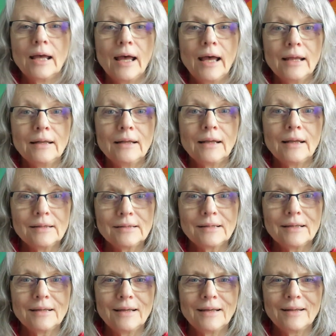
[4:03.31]
And as
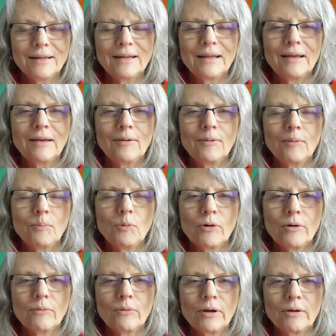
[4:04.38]
they get
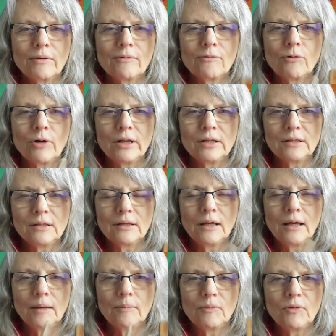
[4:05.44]
more aware of what
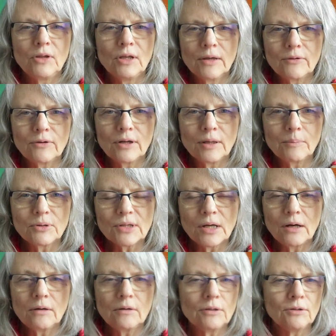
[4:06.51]
um, the other numbers
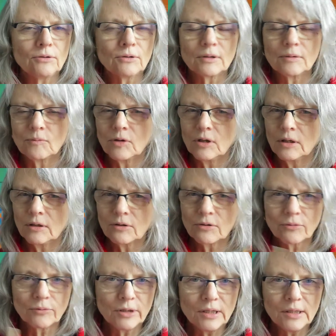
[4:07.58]
are, you can
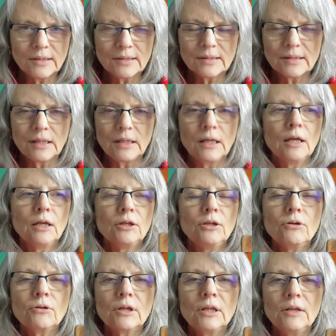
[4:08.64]
increase it.
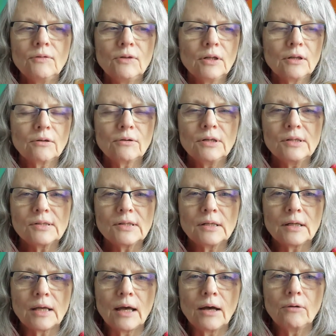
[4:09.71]
You can even increase it
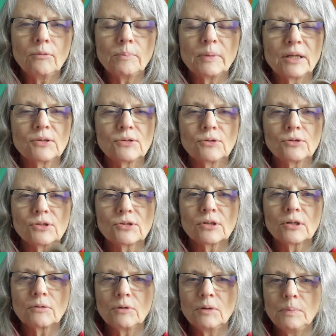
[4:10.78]
now because they're just
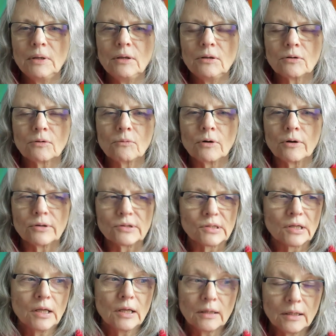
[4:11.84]
going to repeat your
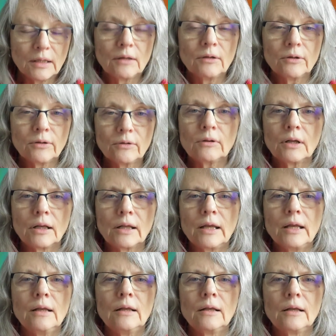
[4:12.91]
words. They'll learn
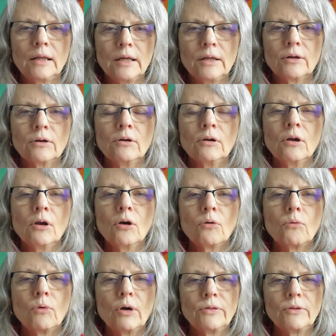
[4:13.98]
late, later
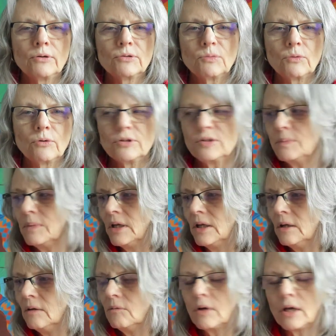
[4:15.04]
what those words
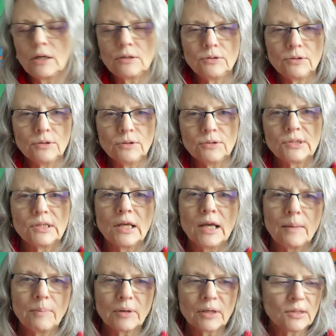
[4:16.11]
mean as you use the
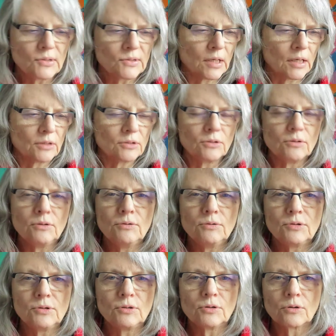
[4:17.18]
abacus, as you
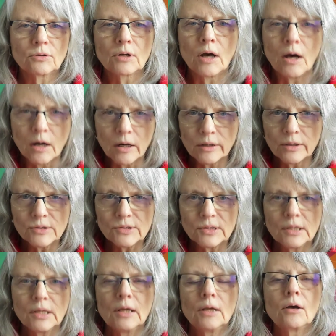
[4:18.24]
use your
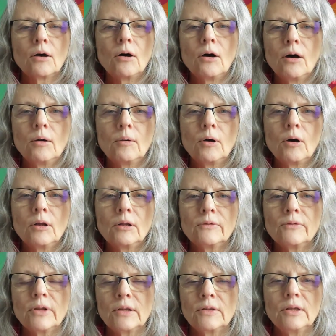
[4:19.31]
cards. All
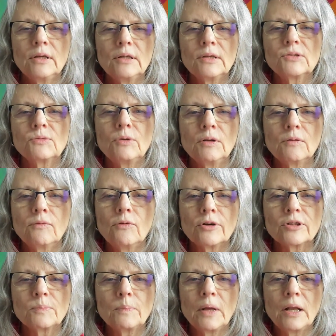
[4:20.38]
of that thing gets reinforced.